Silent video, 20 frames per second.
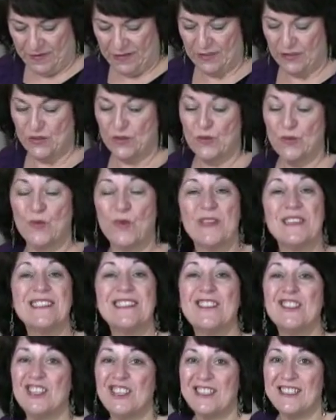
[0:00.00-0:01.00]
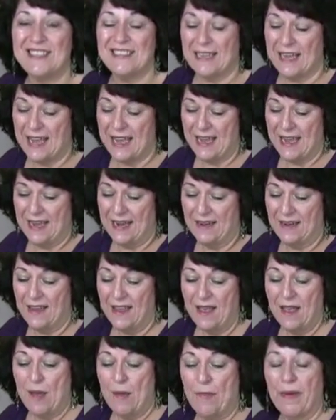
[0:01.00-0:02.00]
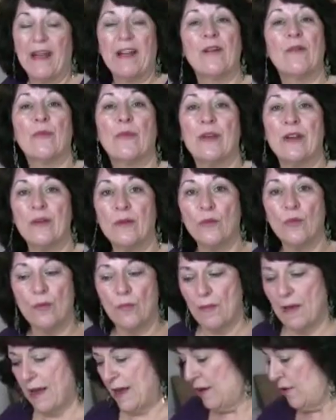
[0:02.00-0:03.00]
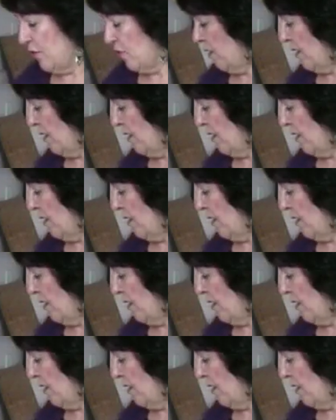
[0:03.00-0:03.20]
Swiss cheese and pecorino romano